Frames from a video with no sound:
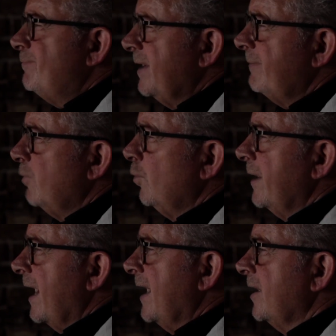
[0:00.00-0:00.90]
people
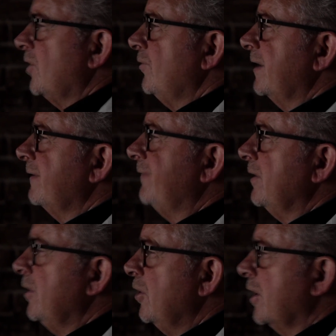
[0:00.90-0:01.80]
would argue that if
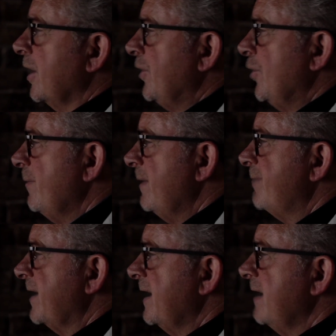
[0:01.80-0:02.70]
you look at human
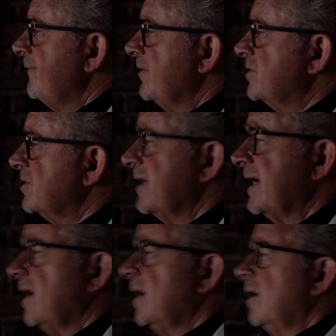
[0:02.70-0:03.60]
behaviour today,